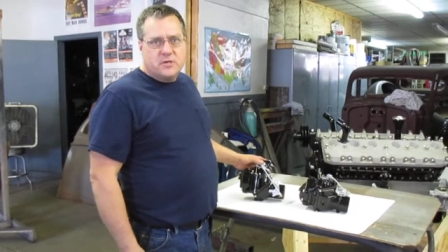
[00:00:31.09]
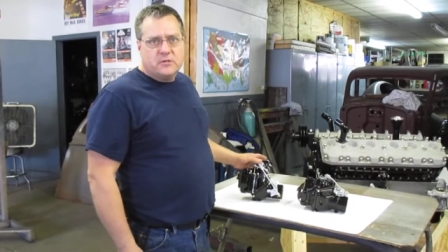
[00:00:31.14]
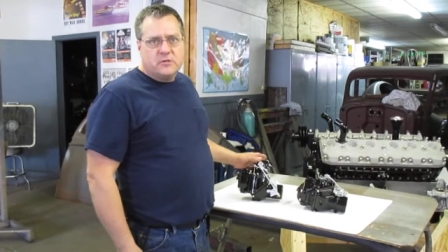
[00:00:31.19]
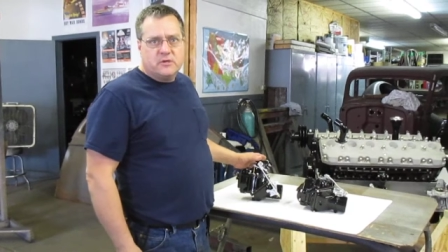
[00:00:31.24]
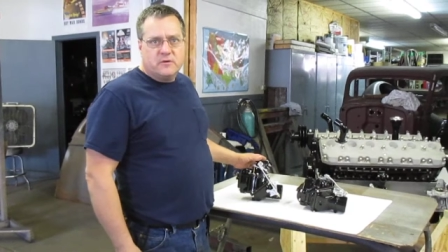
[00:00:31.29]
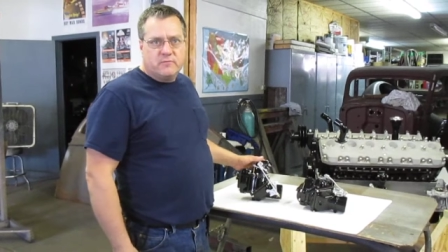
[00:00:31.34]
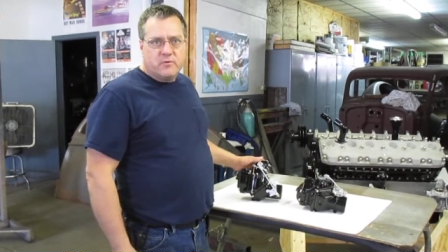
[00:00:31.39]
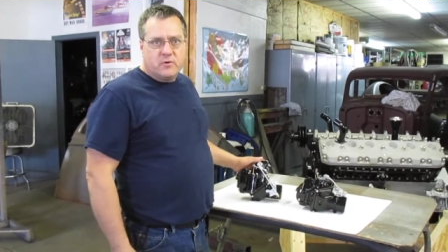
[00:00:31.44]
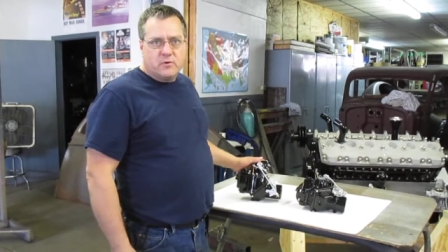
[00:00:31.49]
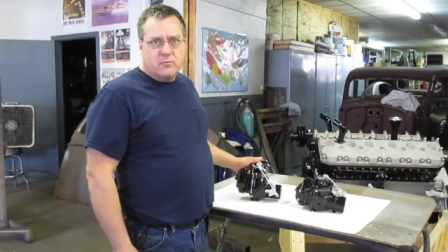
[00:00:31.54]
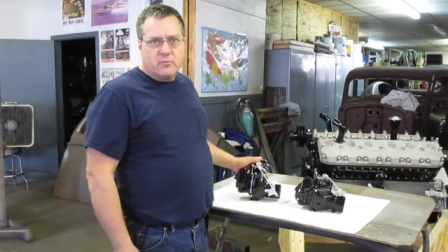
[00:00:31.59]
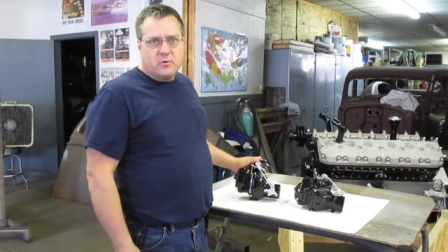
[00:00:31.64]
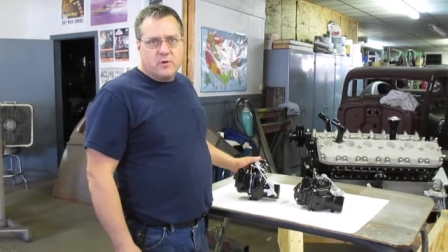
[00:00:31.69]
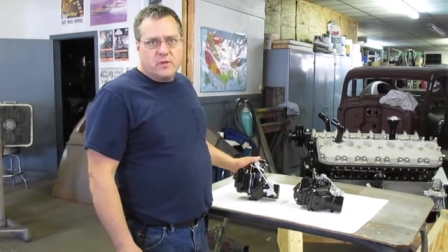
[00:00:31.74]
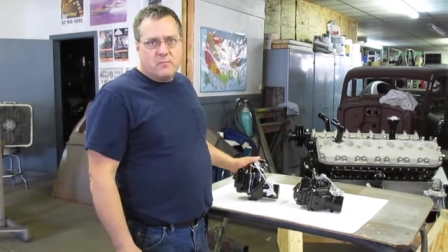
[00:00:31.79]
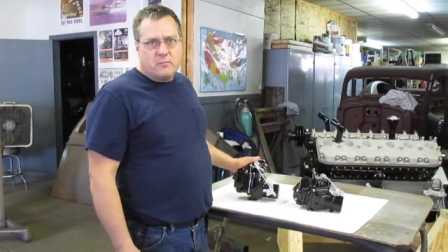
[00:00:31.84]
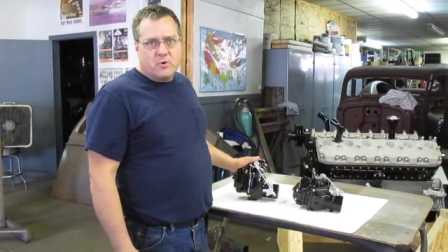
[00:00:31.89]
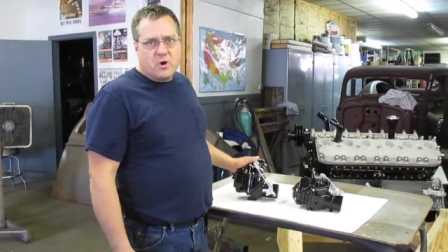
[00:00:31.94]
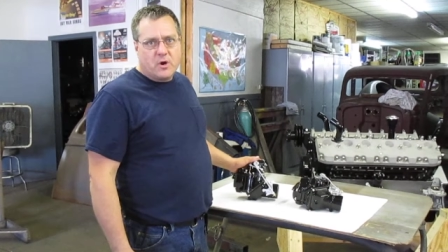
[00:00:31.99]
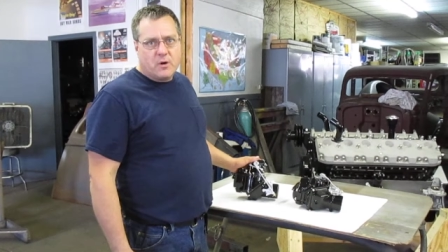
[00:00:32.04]
to convert one of
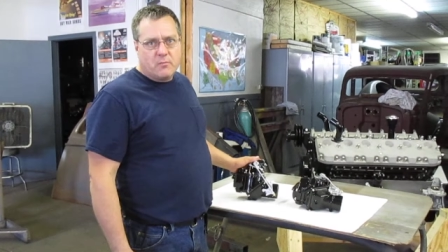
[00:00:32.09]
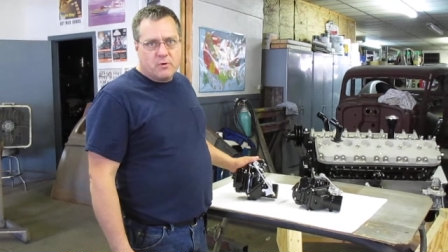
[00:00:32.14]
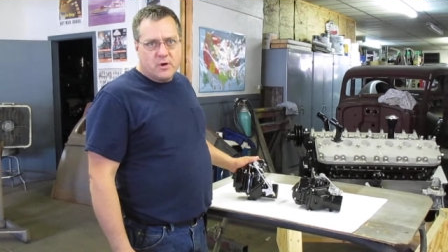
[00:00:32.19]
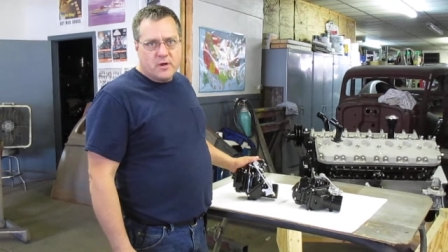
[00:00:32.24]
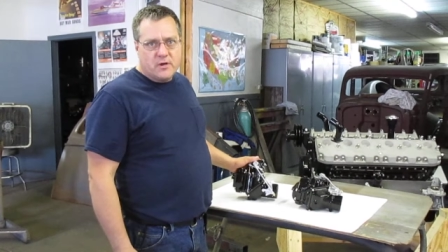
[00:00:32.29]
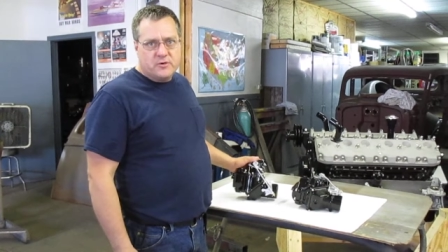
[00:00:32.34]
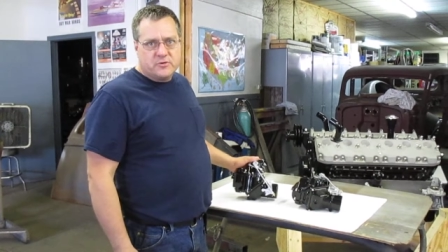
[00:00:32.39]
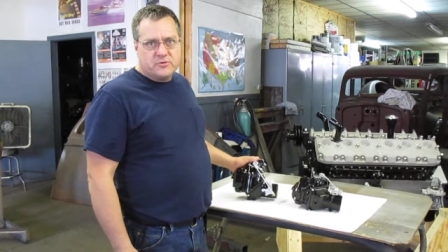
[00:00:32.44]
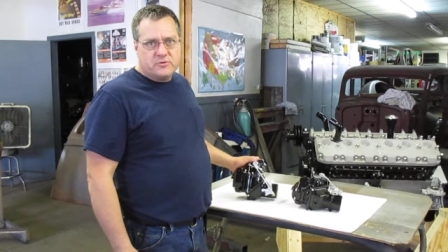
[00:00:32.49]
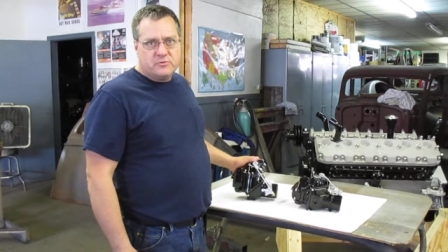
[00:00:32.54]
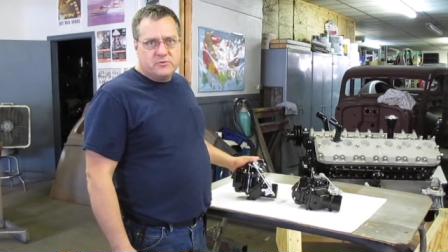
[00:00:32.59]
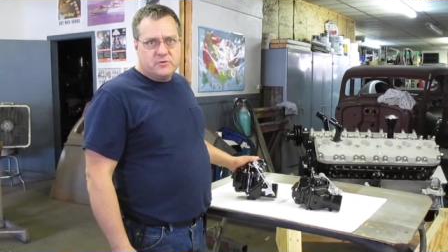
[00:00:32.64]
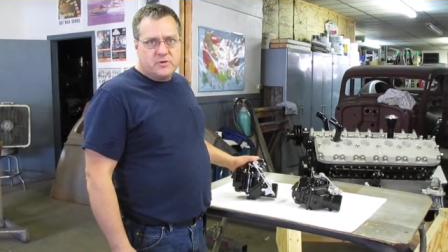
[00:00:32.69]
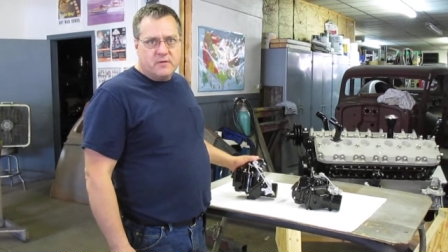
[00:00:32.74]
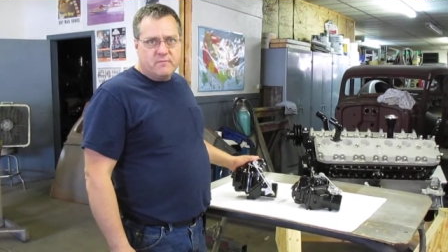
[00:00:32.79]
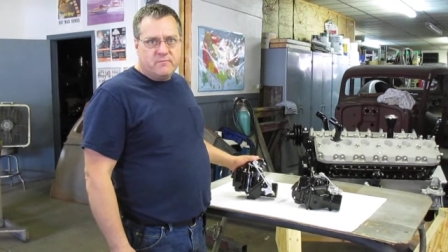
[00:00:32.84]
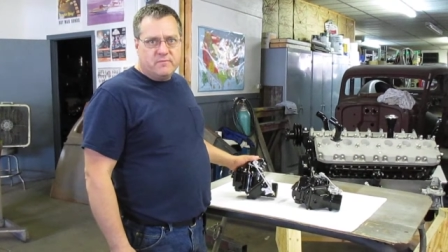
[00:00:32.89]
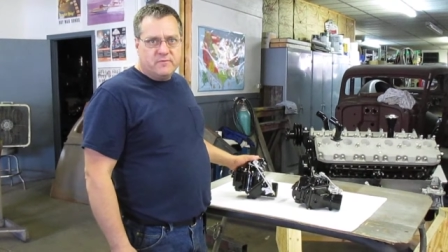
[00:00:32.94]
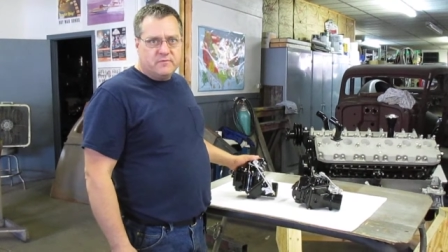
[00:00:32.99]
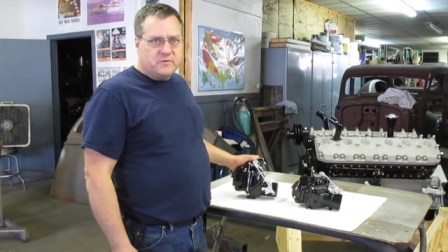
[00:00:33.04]
them carburetors to a
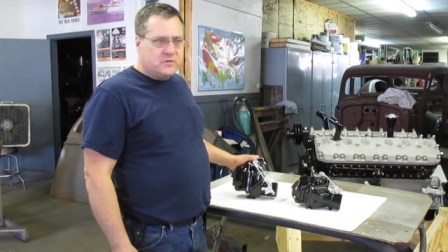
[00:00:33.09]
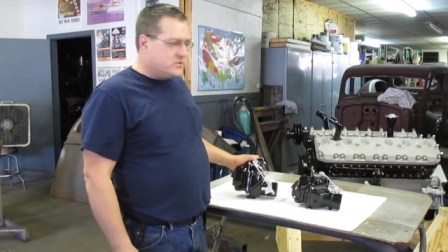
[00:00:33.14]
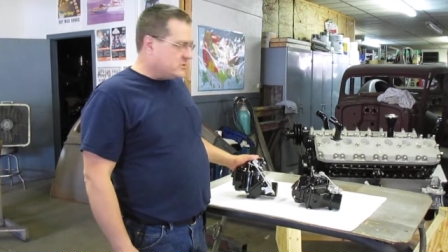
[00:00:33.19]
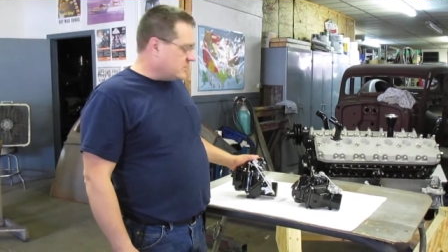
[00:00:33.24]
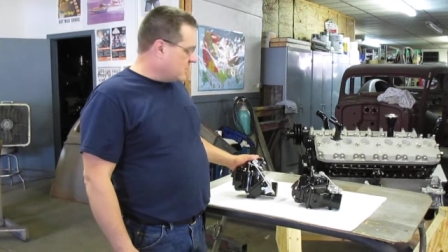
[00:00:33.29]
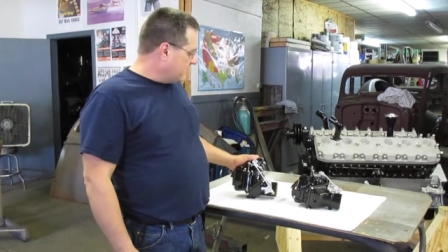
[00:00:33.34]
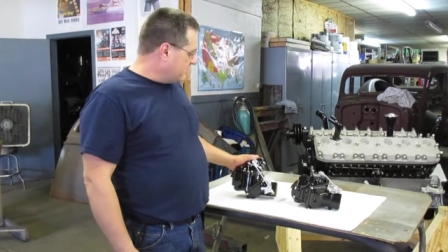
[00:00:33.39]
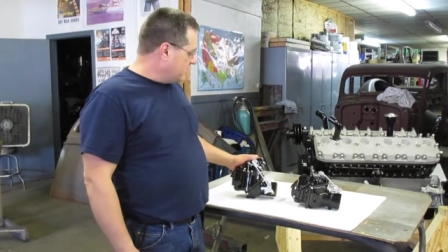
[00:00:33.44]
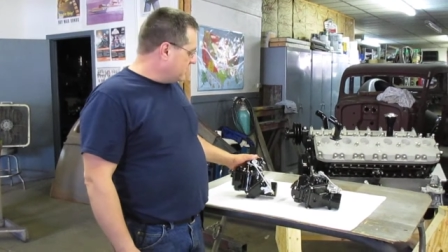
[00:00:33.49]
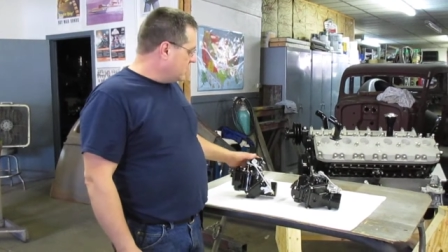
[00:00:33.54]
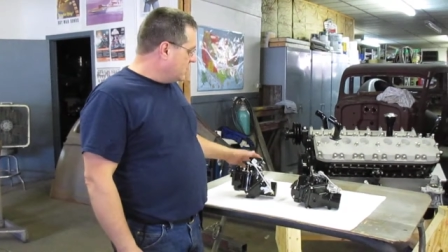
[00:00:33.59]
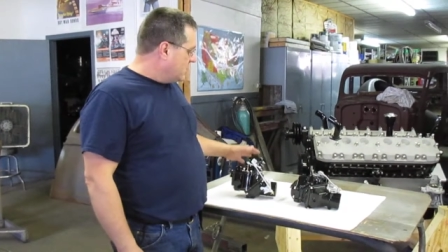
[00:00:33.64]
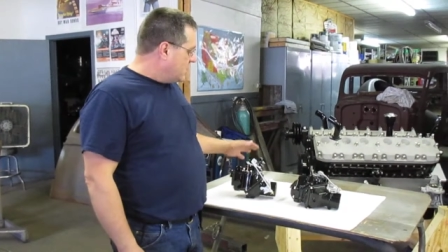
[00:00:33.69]
Type 57.